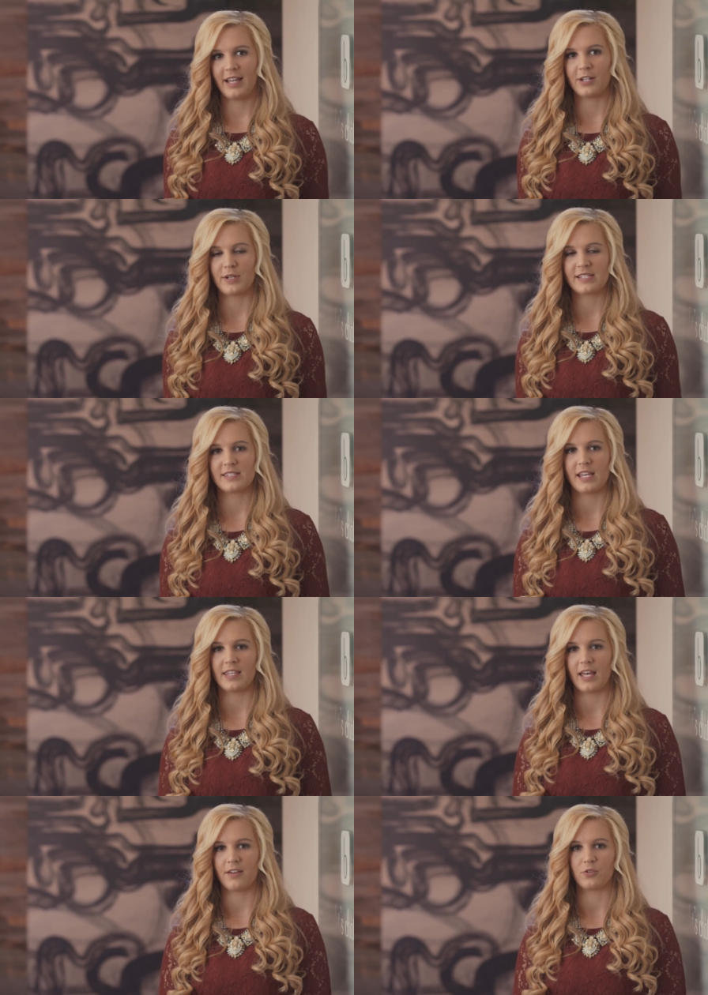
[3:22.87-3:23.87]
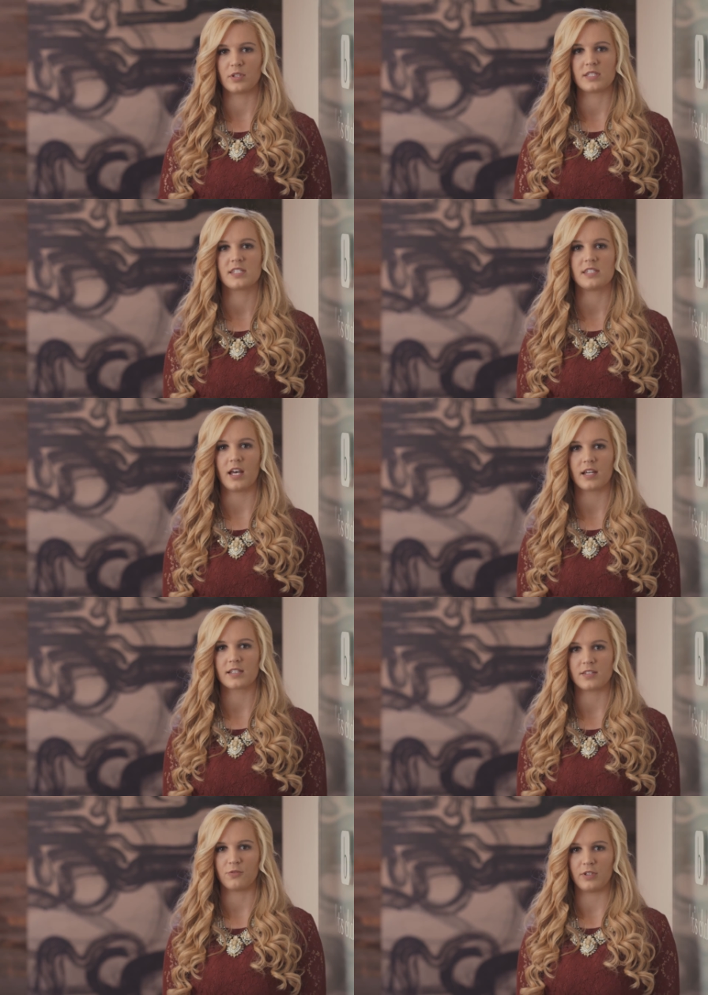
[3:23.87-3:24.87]
How do I say that everyone
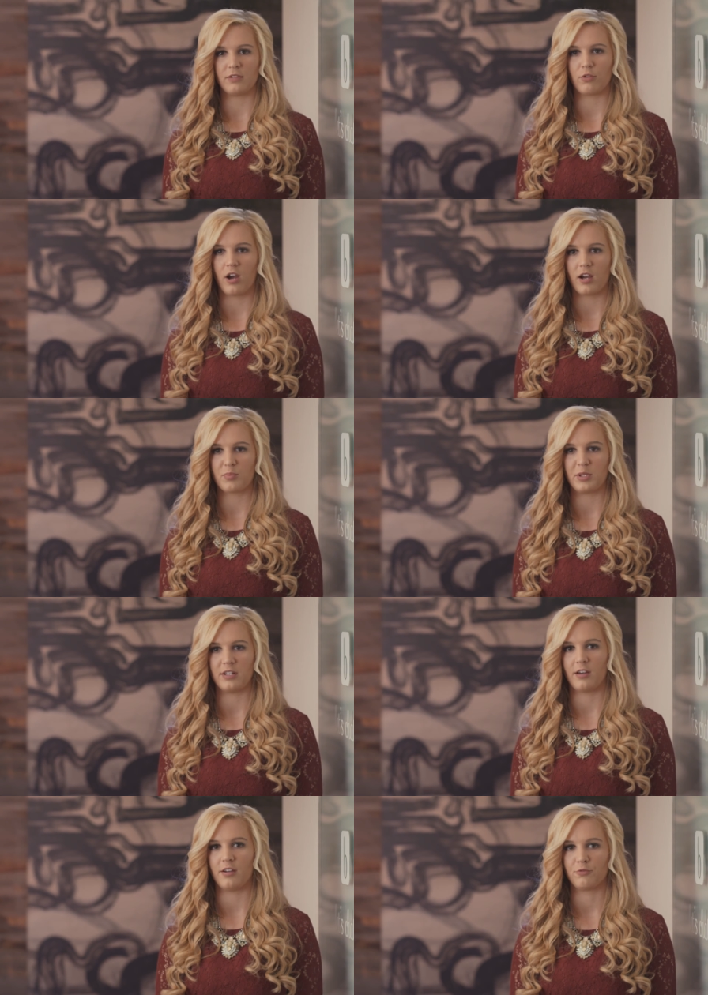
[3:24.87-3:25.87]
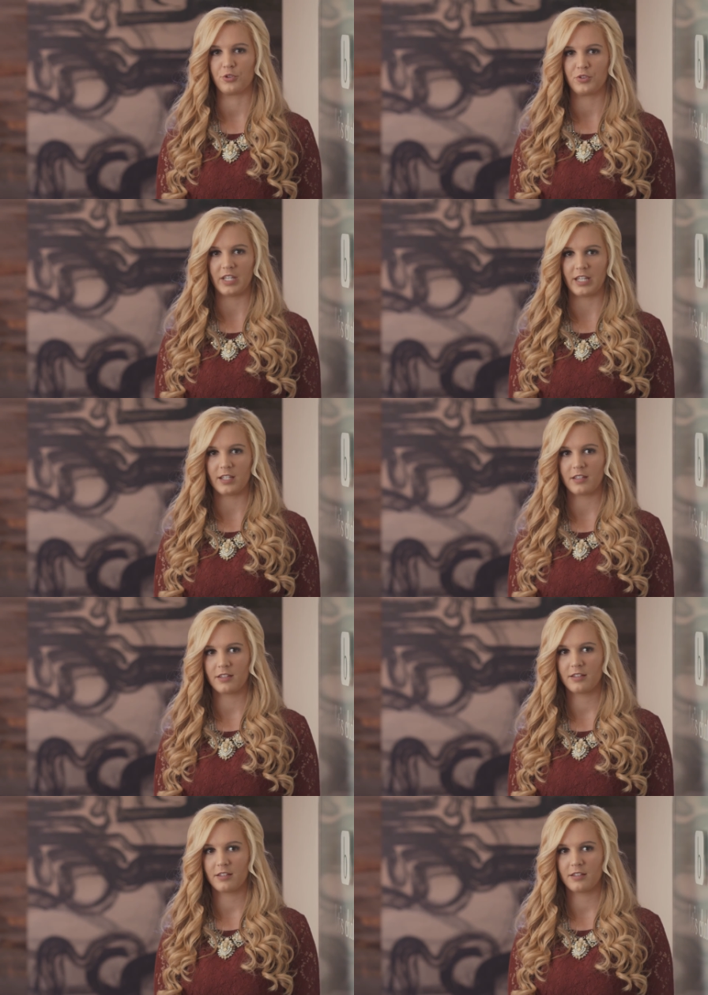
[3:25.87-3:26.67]
sucks and we rock, but not rudely?